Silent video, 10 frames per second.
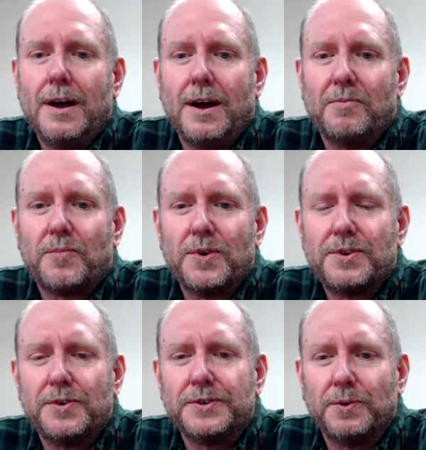
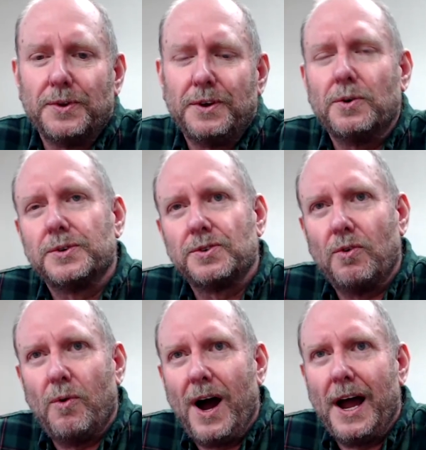printers only go so
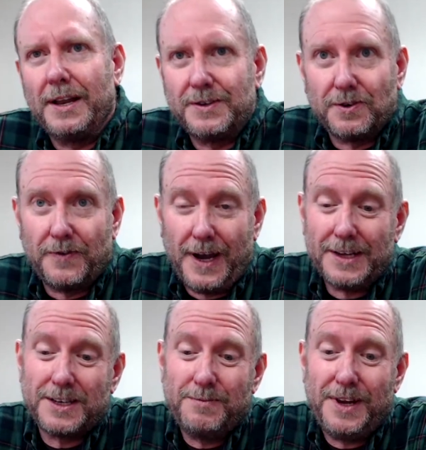wide, so if it has
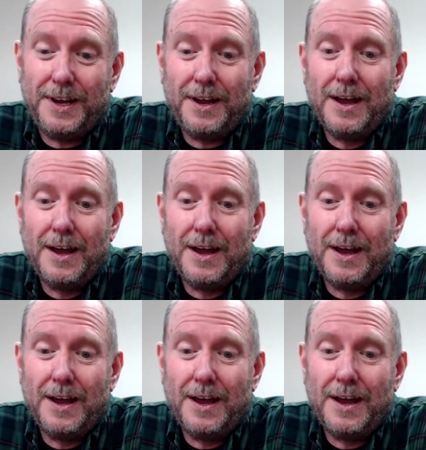to be